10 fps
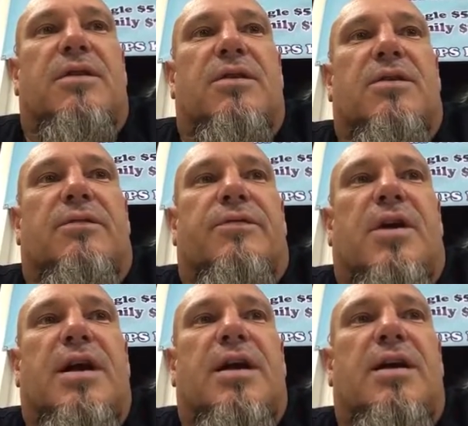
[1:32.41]
You know,
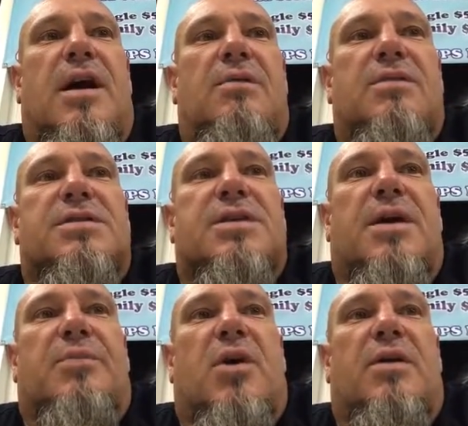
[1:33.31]
Friday night we'd stay
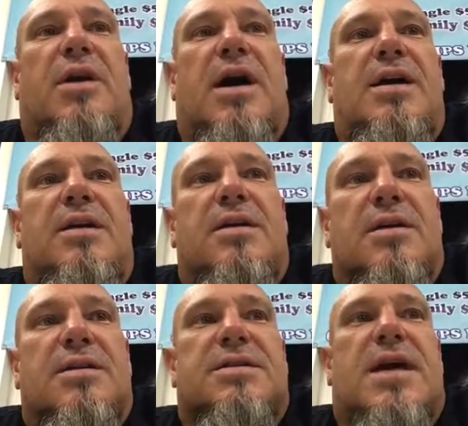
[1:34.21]
up all night,
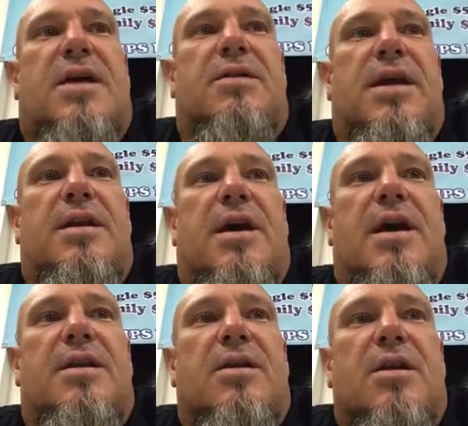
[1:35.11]
Saturday
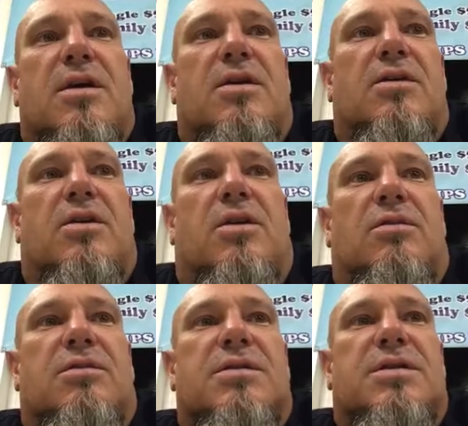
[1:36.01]
night, you
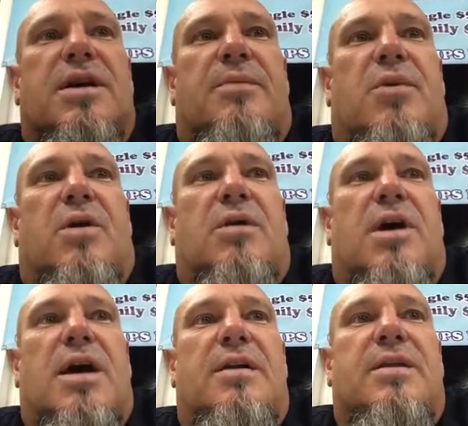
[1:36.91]
know, stay up all
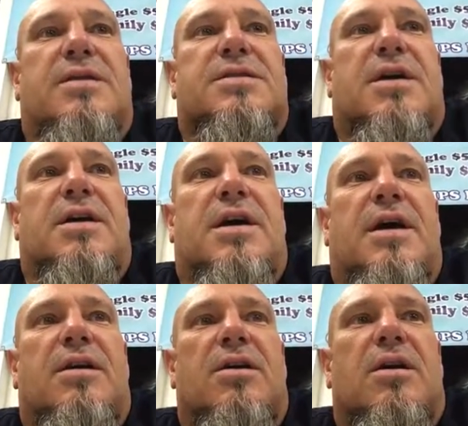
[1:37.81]
night, and then
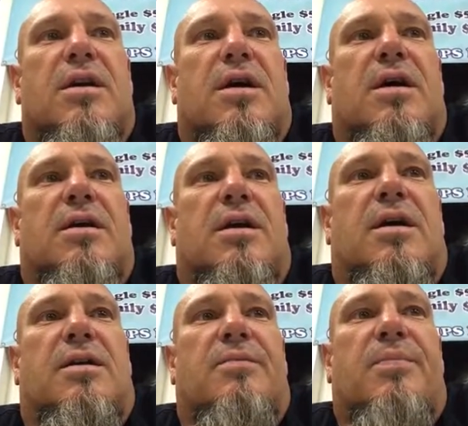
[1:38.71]
Sunday at
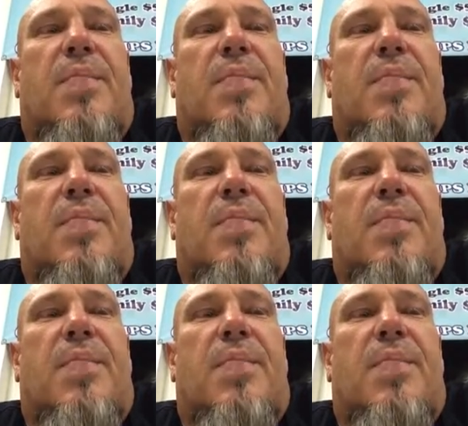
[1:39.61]
uh,